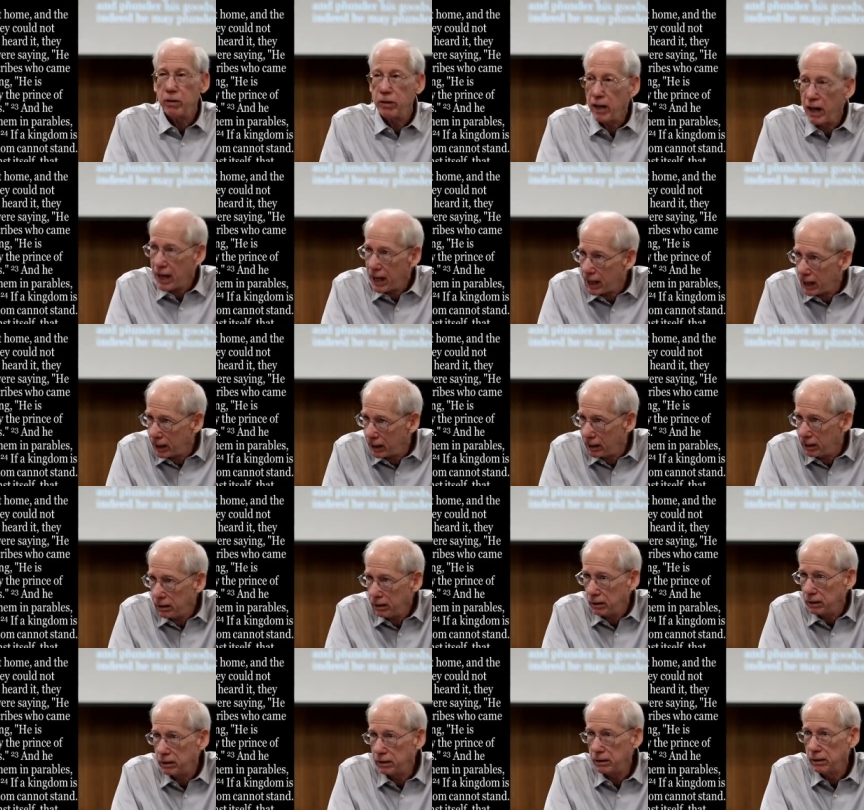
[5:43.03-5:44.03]

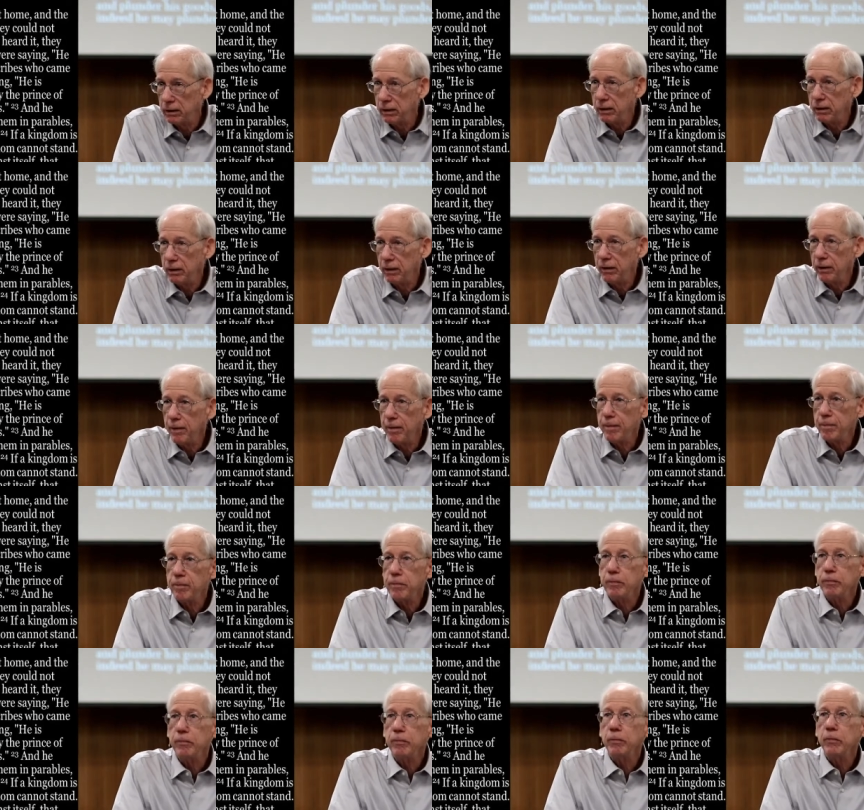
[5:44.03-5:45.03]
then
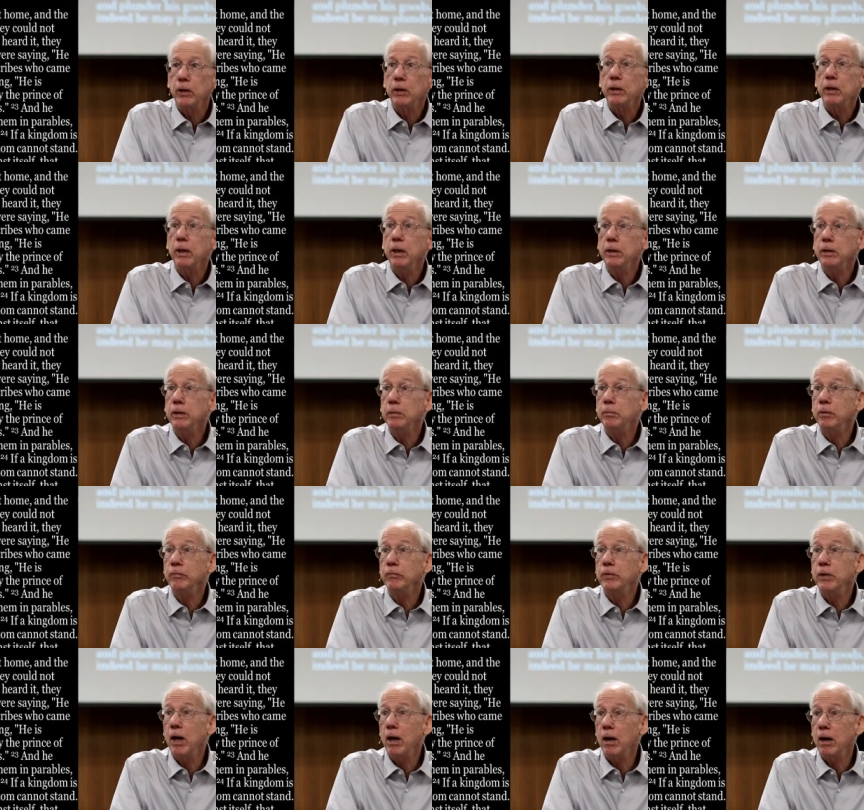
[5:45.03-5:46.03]
the kingdom
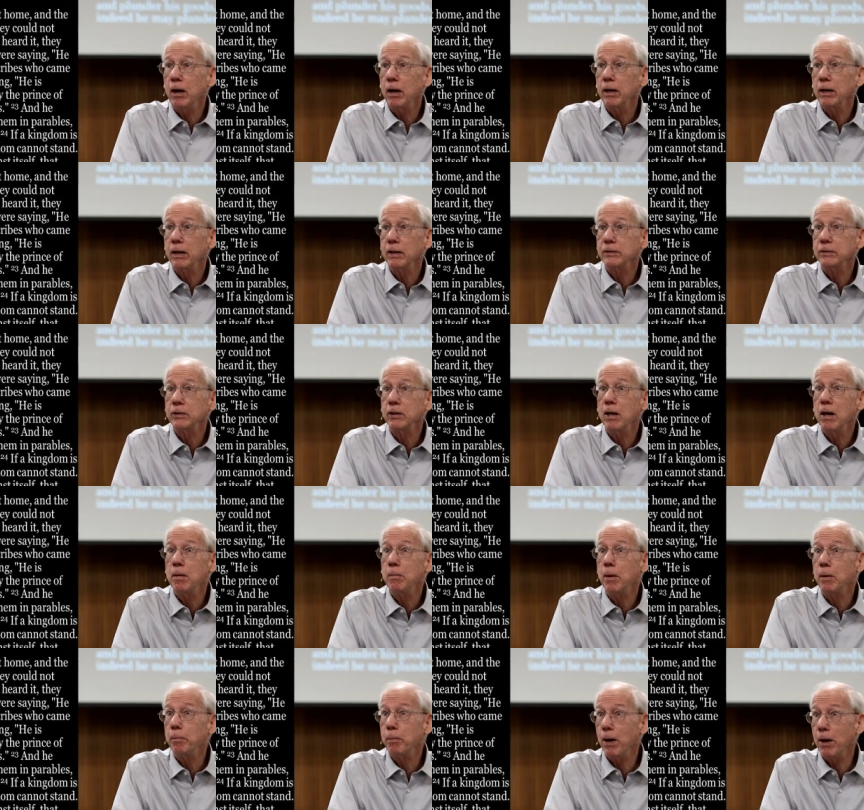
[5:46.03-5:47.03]
of God has
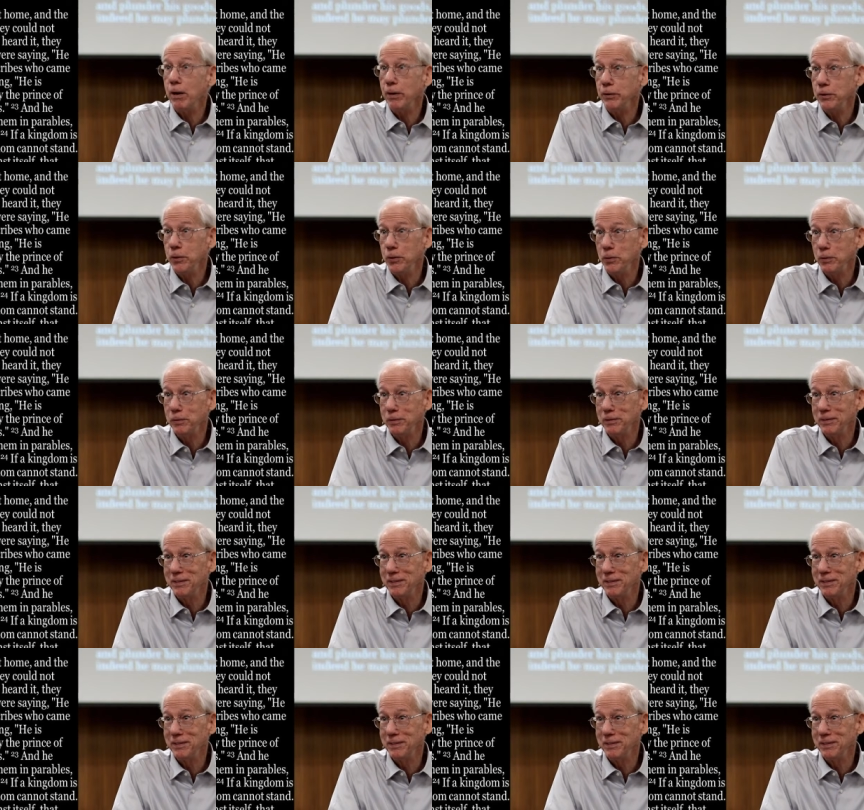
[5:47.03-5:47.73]
come upon you.